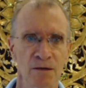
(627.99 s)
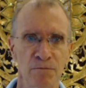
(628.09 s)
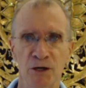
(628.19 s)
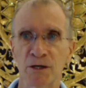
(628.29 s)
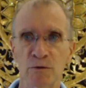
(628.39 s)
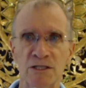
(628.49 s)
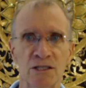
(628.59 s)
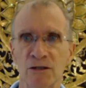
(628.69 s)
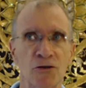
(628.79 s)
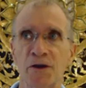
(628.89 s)
body
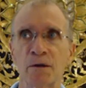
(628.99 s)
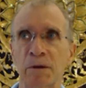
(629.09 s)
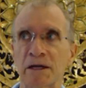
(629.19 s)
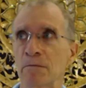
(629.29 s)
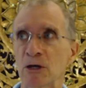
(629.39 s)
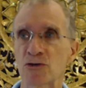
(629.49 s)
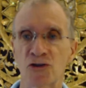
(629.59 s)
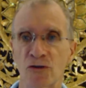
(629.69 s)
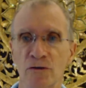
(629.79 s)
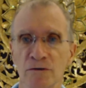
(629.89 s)
was incredibly
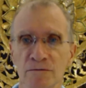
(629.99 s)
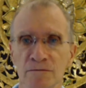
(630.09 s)
emotional.